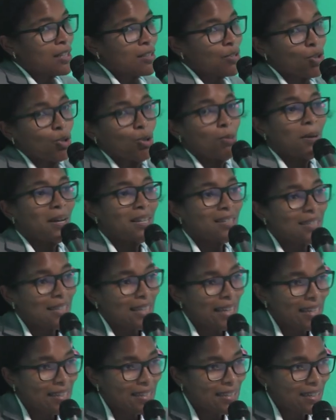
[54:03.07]
2 months
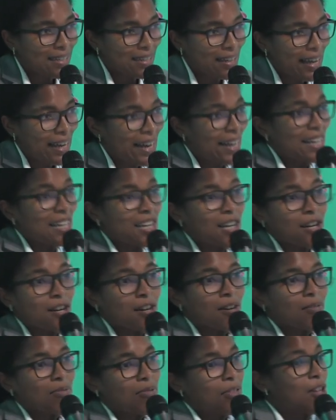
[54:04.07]
later, and I
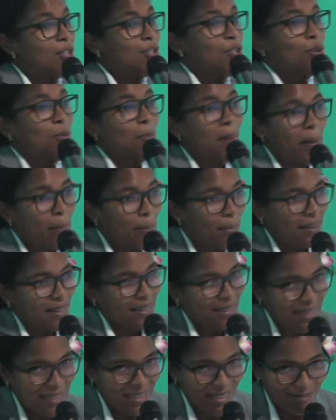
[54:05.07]
hear there's new
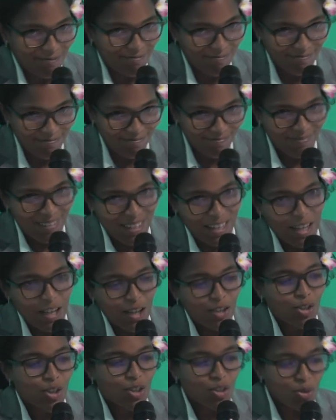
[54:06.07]
members.
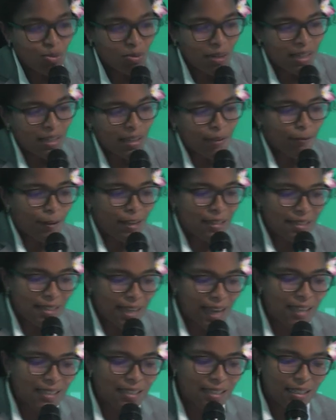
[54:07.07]
So it's really
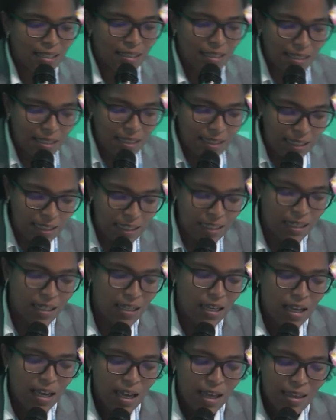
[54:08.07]
fantastic to see
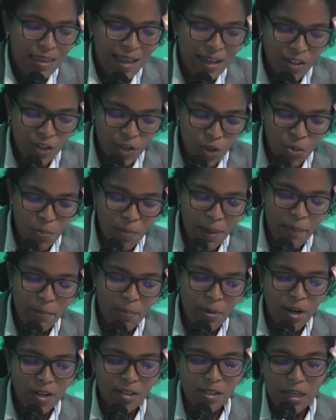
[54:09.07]
that new
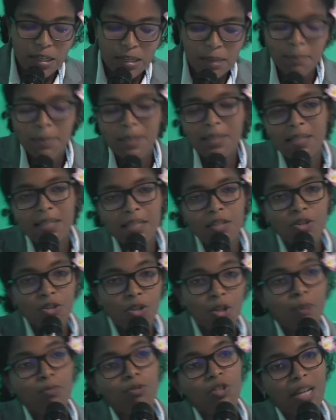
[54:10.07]
members are committing to
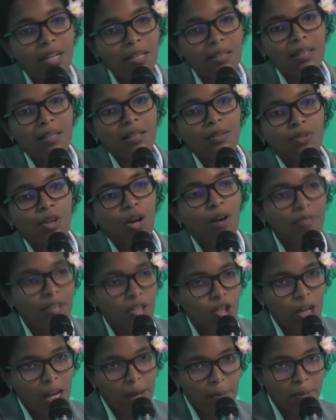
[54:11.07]
the objectives of
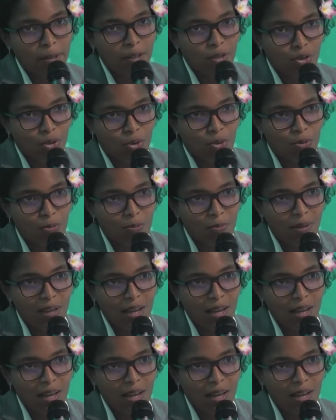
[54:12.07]
the Champions Group.